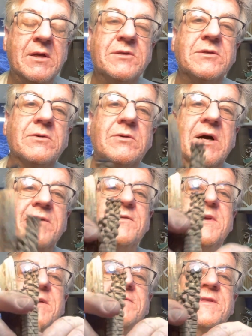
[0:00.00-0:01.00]
So I've
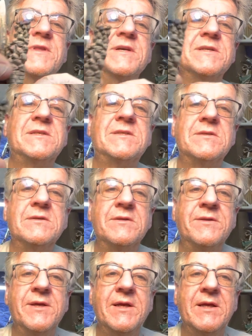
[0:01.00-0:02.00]
given this
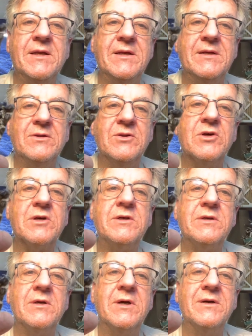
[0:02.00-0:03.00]
the look
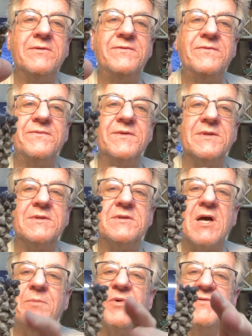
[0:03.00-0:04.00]
of the
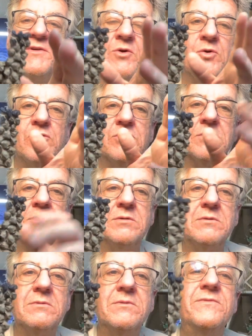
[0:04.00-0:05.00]
top of an old
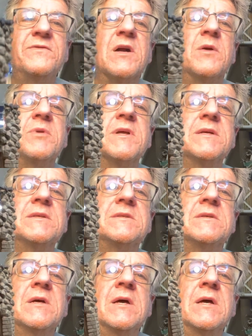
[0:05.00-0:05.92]
fireplace